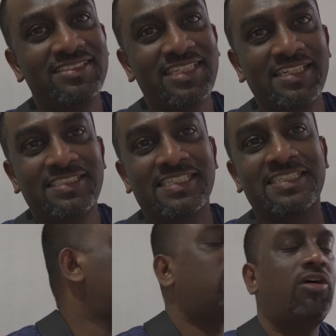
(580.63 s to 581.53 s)
Ten
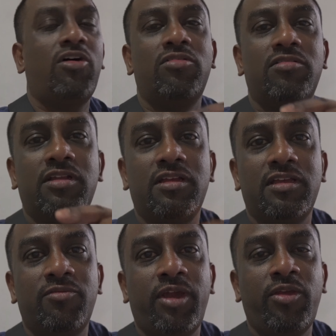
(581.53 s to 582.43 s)
stars. So,
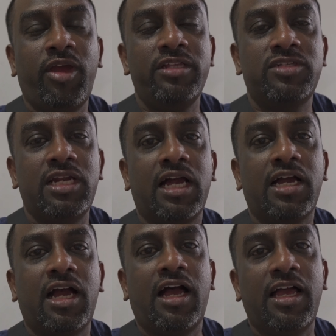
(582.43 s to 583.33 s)
when you're in Sri
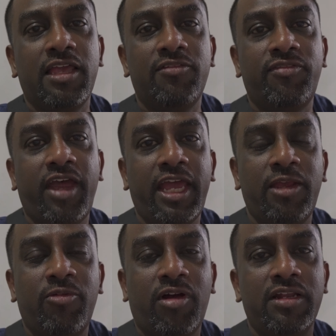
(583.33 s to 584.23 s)
Lanka, if
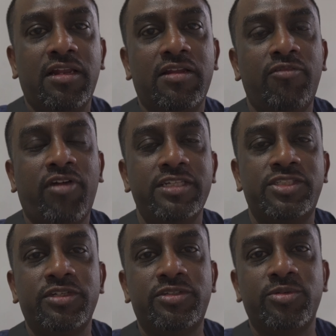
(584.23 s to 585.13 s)
anyone
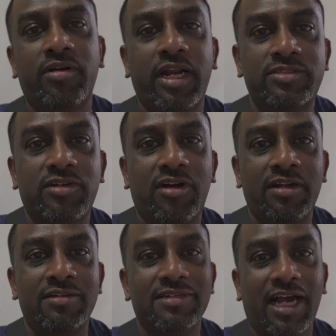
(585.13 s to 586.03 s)
invites you to a
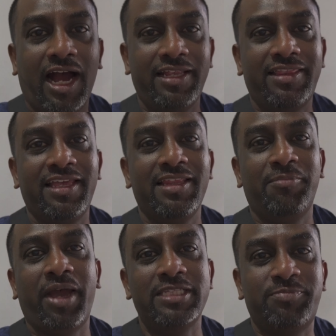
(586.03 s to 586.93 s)
restaurant, I think the
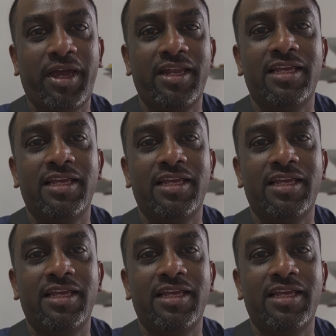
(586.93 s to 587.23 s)
best bet